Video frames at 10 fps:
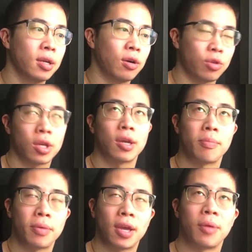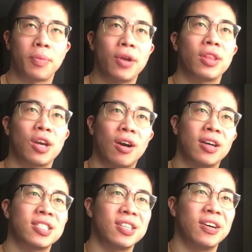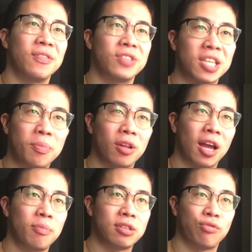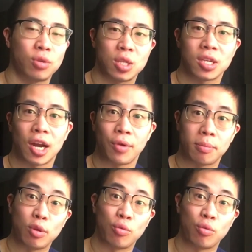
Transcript: or the comparing the cost of sample libraries versus hiring